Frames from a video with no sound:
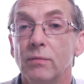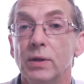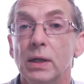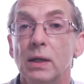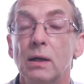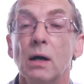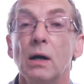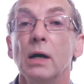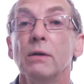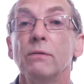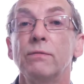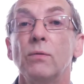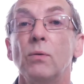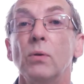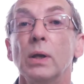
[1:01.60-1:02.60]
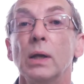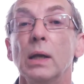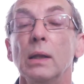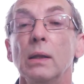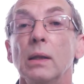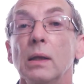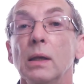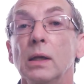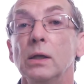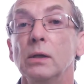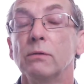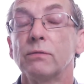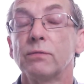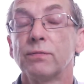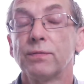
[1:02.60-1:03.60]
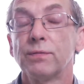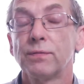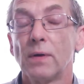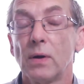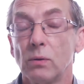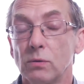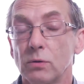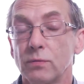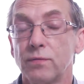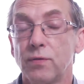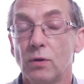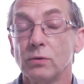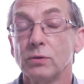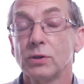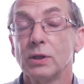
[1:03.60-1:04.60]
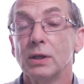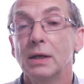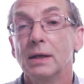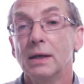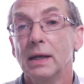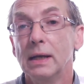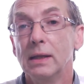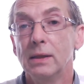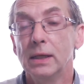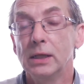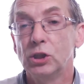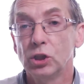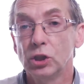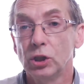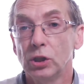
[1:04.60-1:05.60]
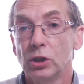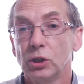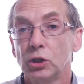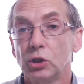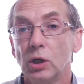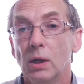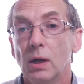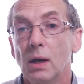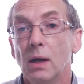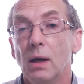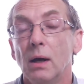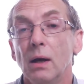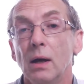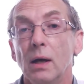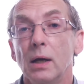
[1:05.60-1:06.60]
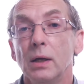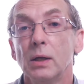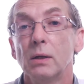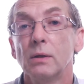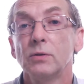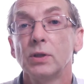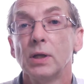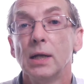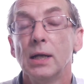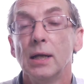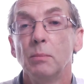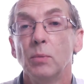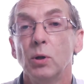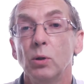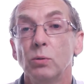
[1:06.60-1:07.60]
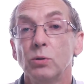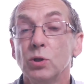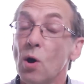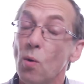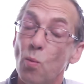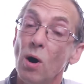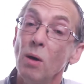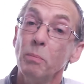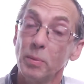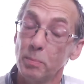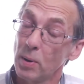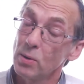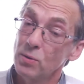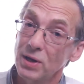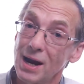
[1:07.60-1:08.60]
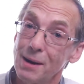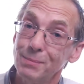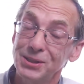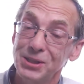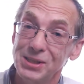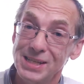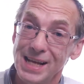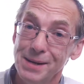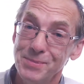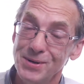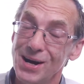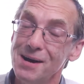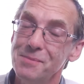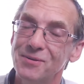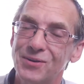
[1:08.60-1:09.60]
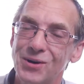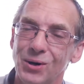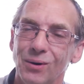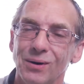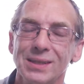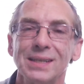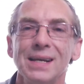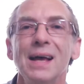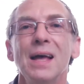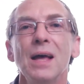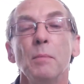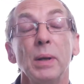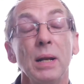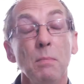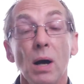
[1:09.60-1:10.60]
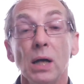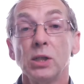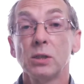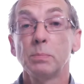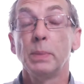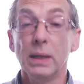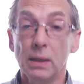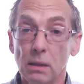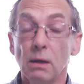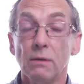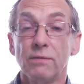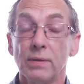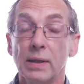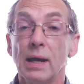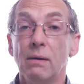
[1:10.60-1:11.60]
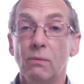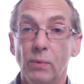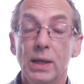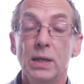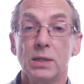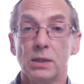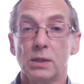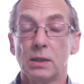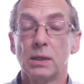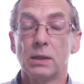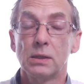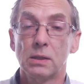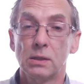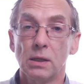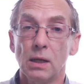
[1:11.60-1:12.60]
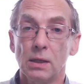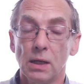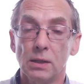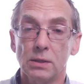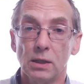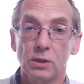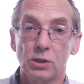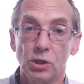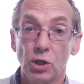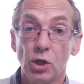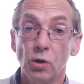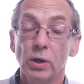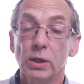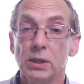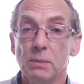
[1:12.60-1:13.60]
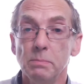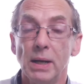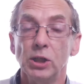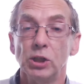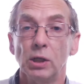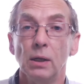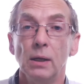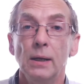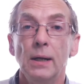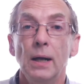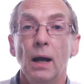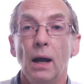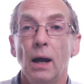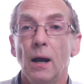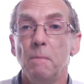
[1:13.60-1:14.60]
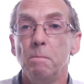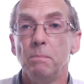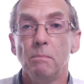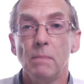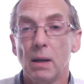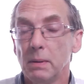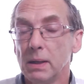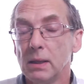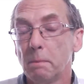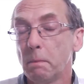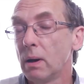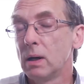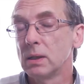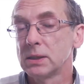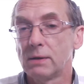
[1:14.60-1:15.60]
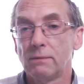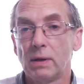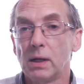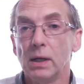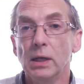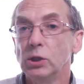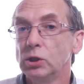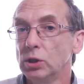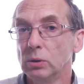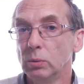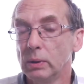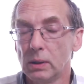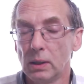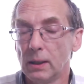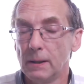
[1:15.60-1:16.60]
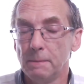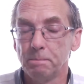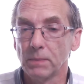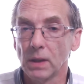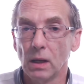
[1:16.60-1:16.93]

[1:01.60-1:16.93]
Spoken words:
of the guy falling in the font in the church, you'll have seen him lose not one but both cameras at the same time, of course. But it might just be, for that reason, as a security measure. Maybe in the past they've had an issue with a